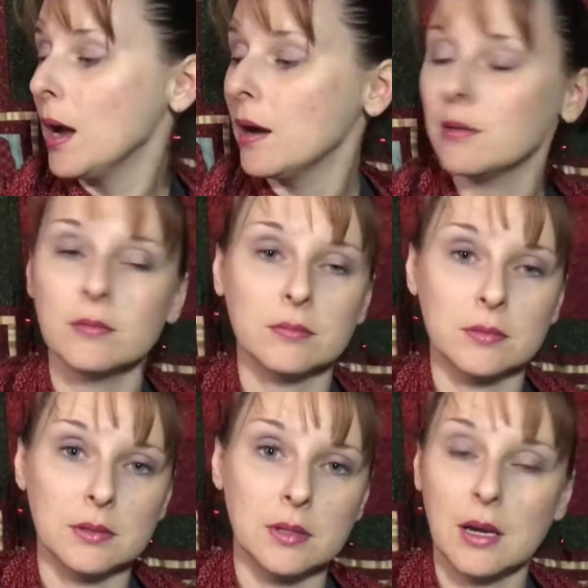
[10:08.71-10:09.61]
I
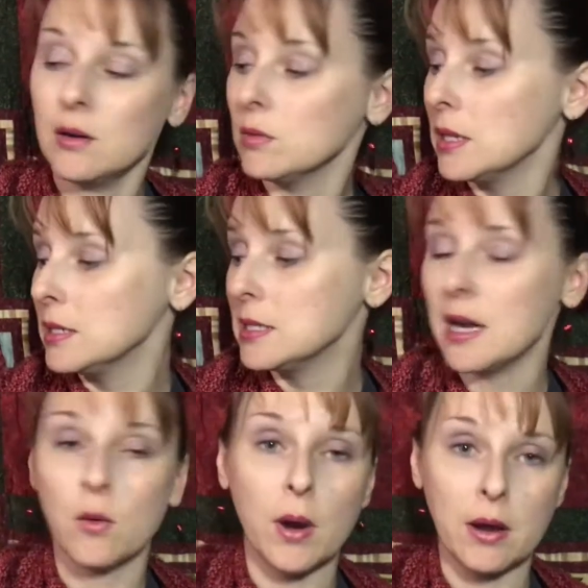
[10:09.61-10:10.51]
don't need to
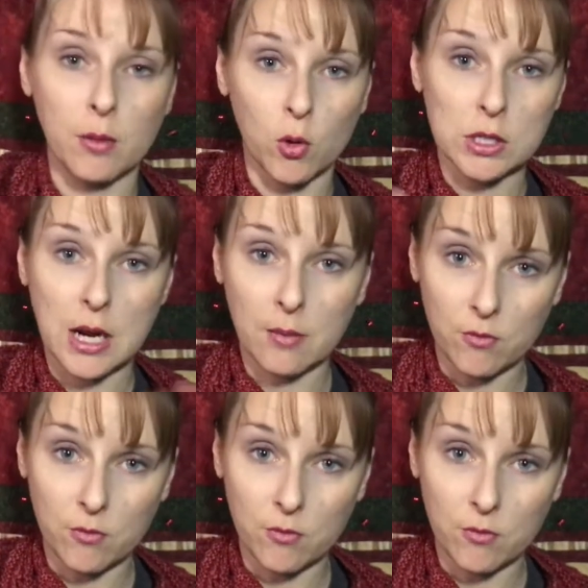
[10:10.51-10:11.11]
take away any more time